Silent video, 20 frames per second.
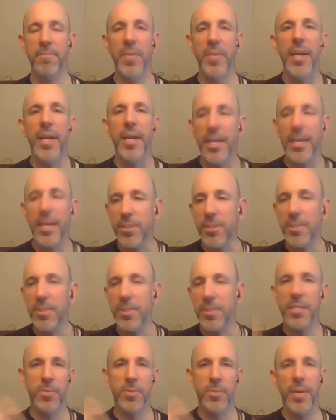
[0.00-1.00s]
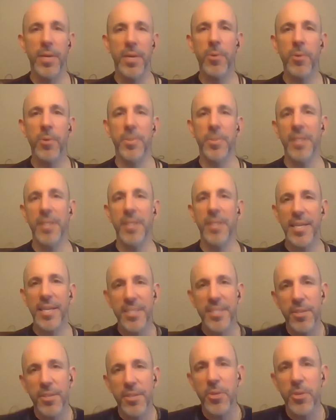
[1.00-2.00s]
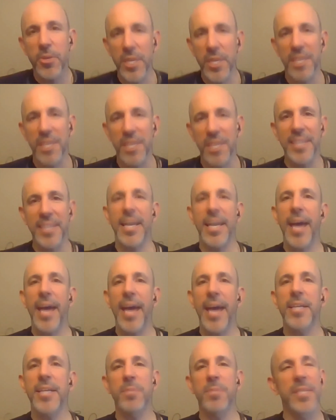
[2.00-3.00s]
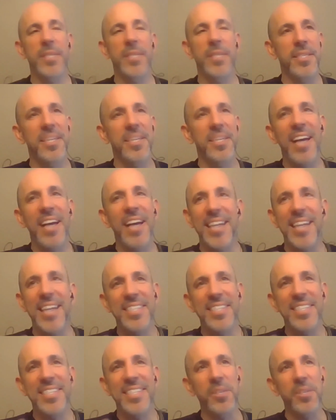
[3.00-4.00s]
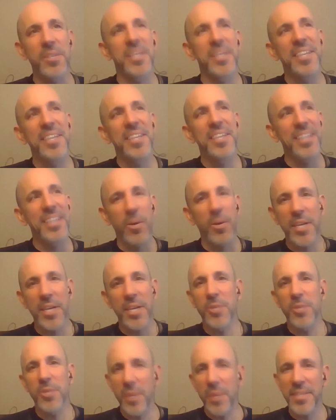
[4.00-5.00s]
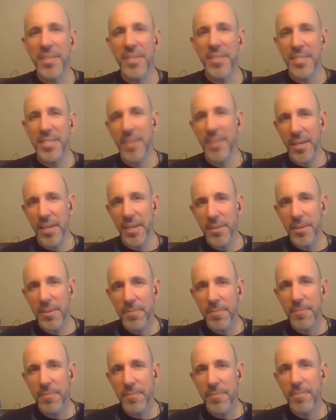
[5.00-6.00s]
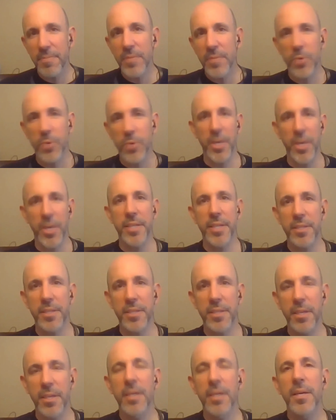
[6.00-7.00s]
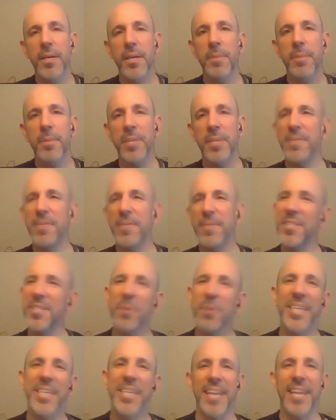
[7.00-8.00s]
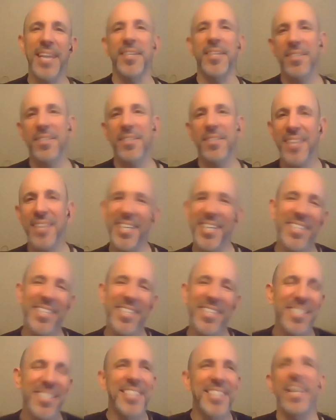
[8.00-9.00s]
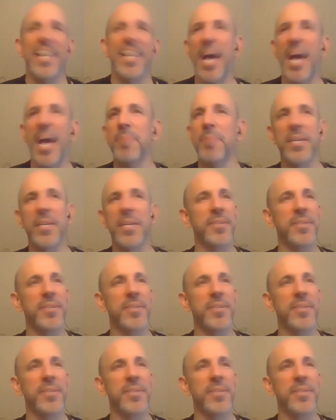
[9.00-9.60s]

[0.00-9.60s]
And so this is, when I work with clients, this is another question I like to ask, because I just say, look, okay, you want this thing, great. But if you don't get it, like it just doesn't happen, or you